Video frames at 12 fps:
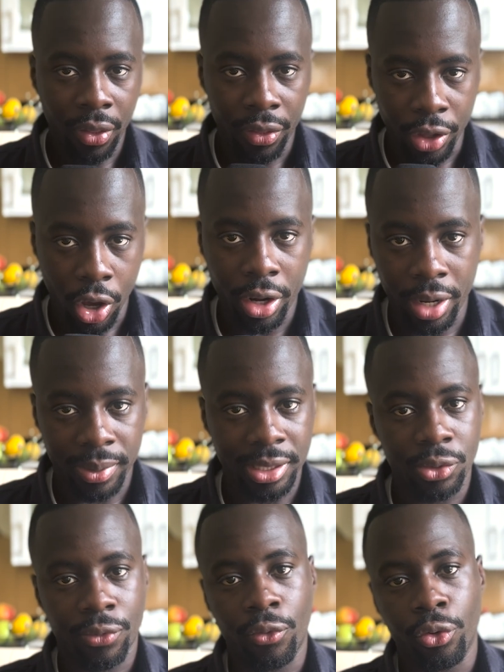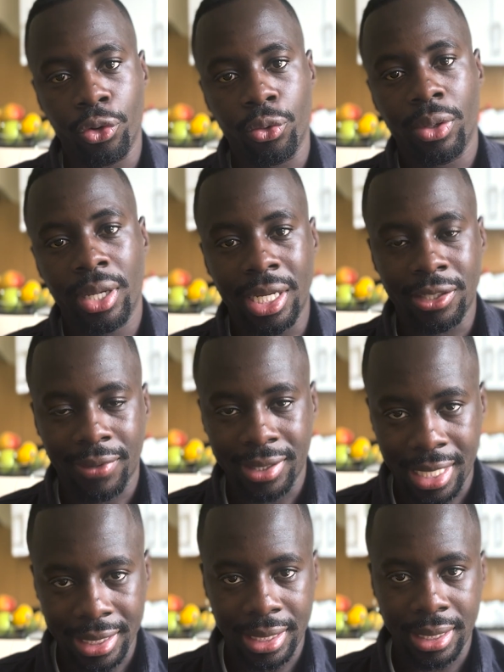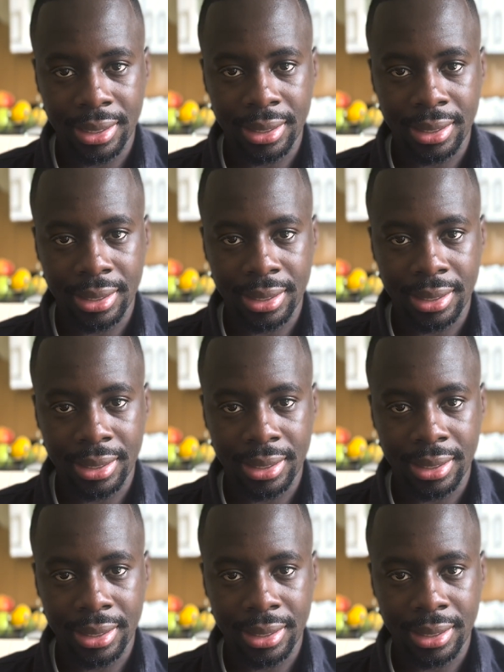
the earning potential for you is fantastic.